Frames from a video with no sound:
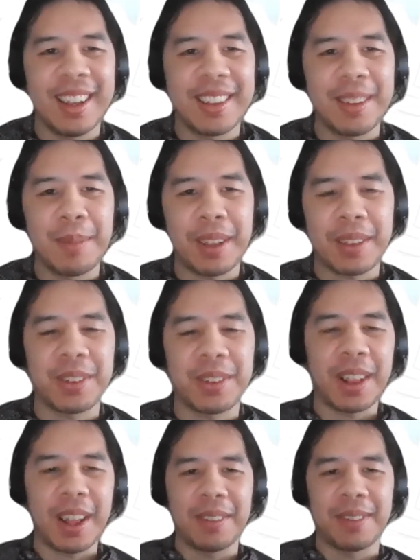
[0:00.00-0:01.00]
it seems like there's a
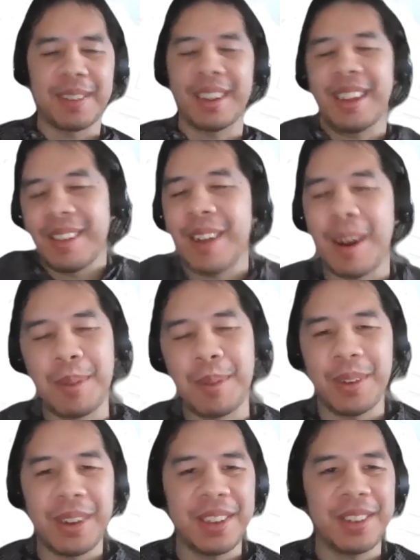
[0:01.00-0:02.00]
lot of, again,
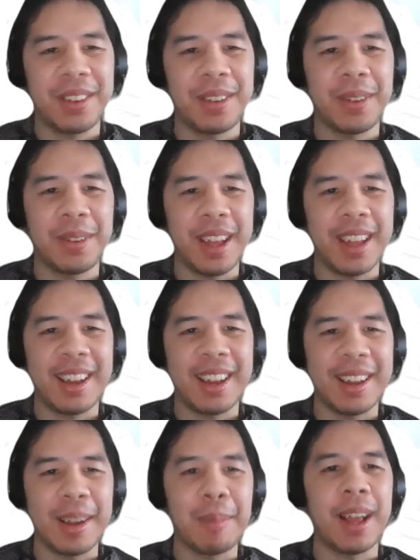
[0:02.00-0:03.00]
opportunities to do that
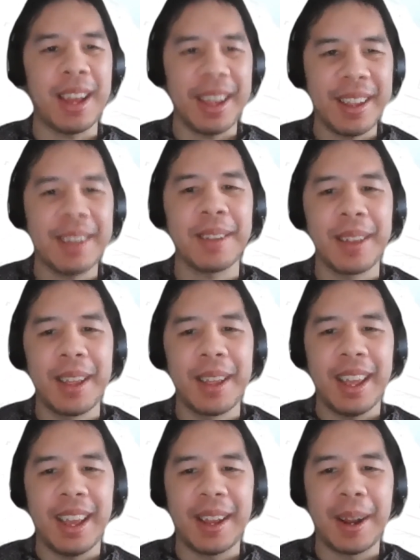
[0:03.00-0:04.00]
and apply.
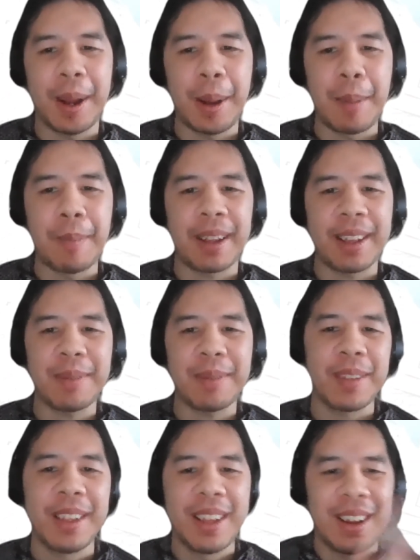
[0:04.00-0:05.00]
And I guess
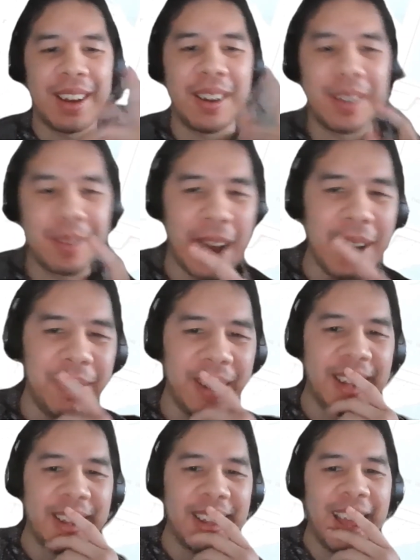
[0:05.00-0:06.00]
kind of
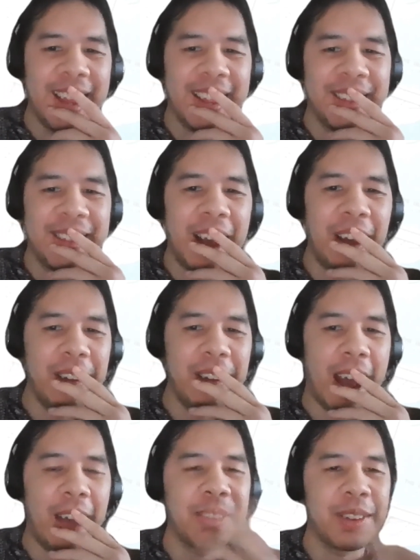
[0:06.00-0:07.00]
related to that is
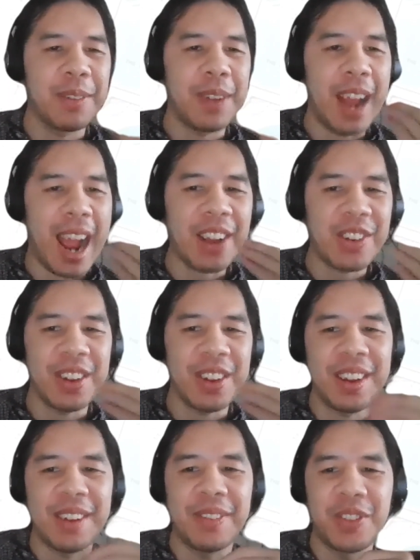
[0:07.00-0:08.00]
how's the reaction
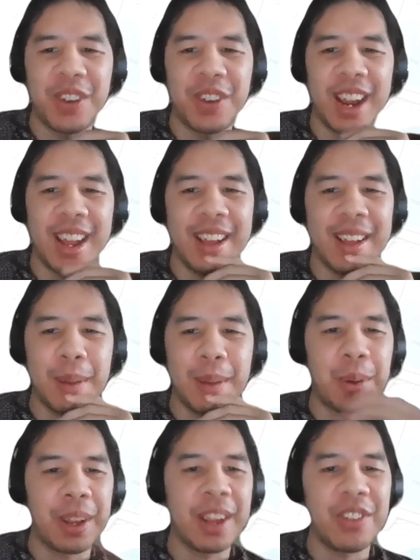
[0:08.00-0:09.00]
of GIS,
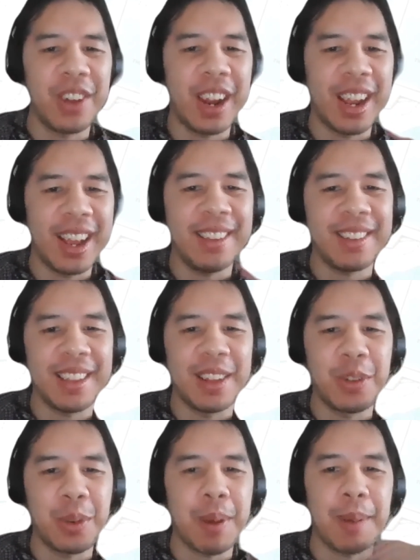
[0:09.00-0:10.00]
bringing GIS
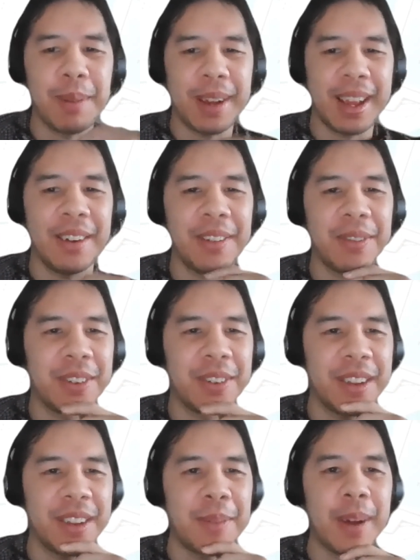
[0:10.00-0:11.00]
into public health
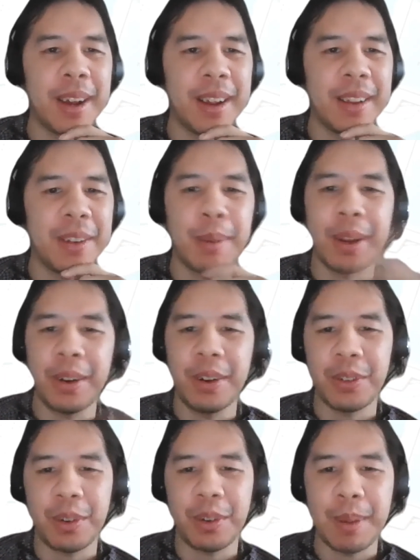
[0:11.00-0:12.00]
received by your
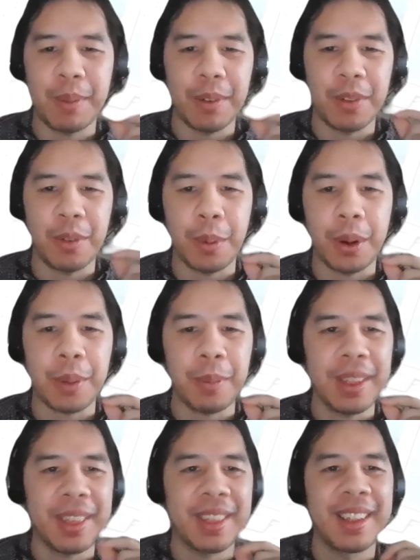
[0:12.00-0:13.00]
peers or people you've worked with?